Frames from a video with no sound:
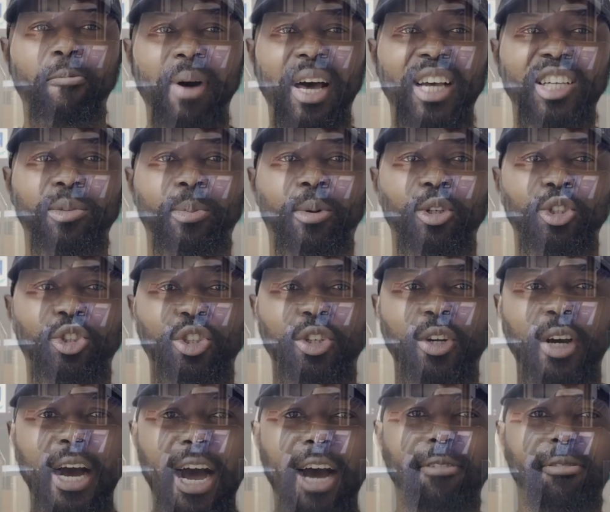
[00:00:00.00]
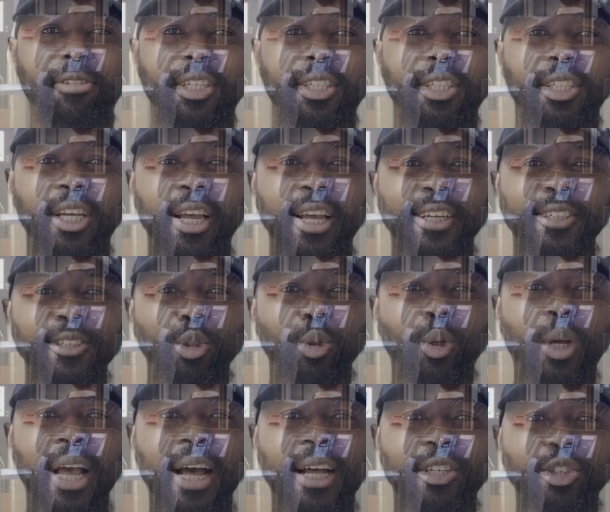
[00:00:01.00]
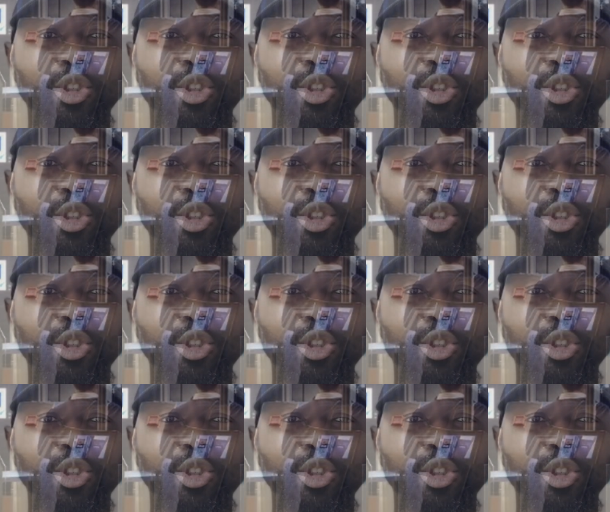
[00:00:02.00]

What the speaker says: passport you're having, you can